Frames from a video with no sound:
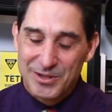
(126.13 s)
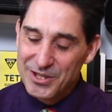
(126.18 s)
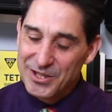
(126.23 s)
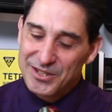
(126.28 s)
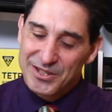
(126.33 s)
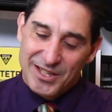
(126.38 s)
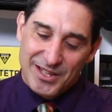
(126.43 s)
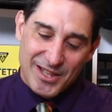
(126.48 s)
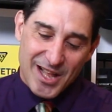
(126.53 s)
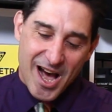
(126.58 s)

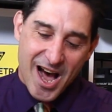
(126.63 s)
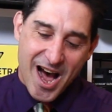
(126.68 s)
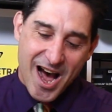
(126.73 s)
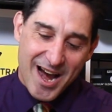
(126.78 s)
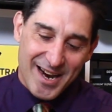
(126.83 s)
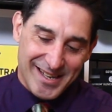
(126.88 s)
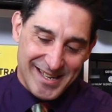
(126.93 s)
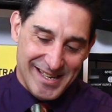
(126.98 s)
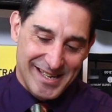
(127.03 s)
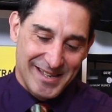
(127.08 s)
just a
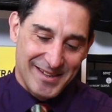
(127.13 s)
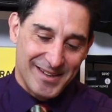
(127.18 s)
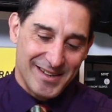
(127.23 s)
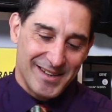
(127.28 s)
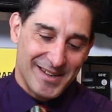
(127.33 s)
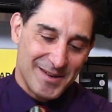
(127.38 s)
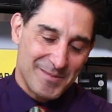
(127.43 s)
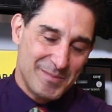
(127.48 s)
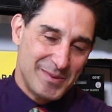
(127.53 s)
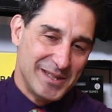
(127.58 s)
log and
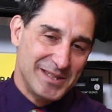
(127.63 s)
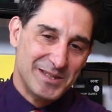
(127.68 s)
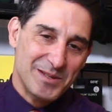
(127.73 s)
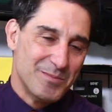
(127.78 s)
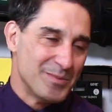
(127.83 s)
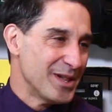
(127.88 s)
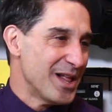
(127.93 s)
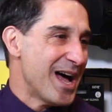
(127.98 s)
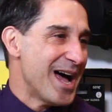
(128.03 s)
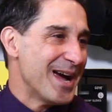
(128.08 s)
a piece
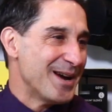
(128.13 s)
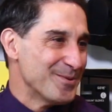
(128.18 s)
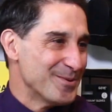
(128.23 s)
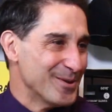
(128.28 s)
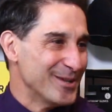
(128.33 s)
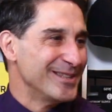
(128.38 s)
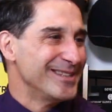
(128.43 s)
of plywood.